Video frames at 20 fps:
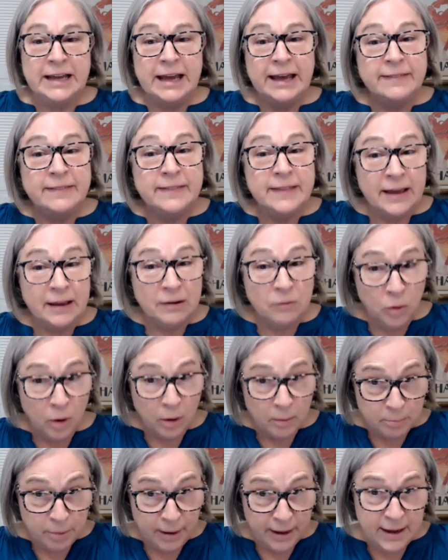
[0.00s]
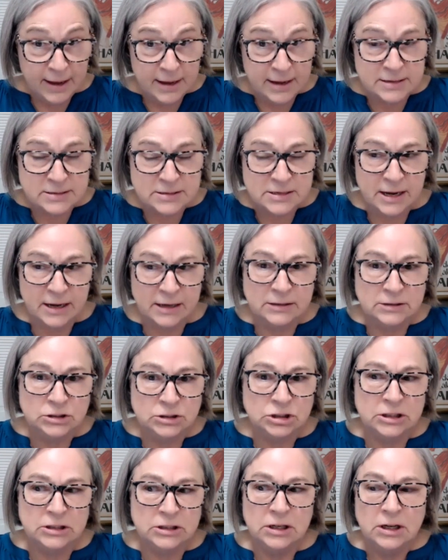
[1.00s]
and then paying
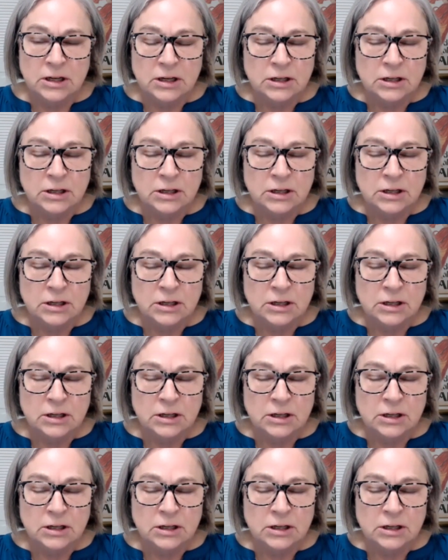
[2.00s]
attention